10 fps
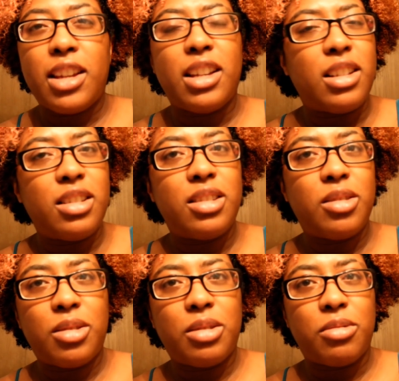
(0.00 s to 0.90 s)
and I just
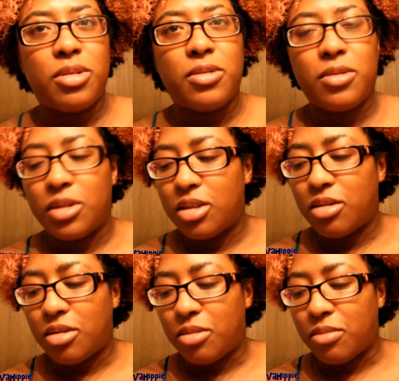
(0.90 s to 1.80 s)
thought that was
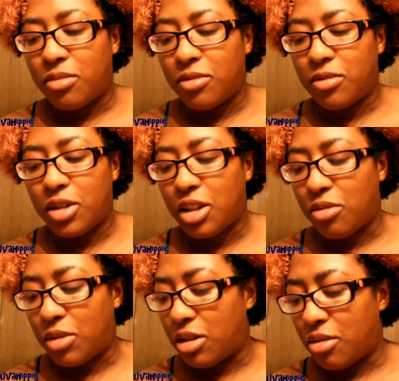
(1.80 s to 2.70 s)
um,
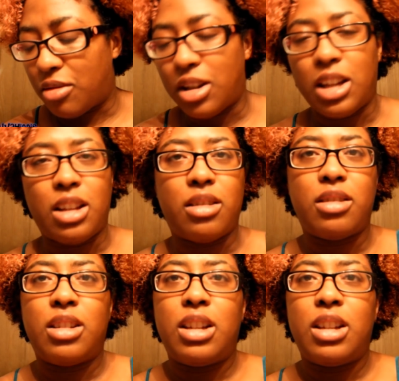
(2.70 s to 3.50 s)
fucking weird. And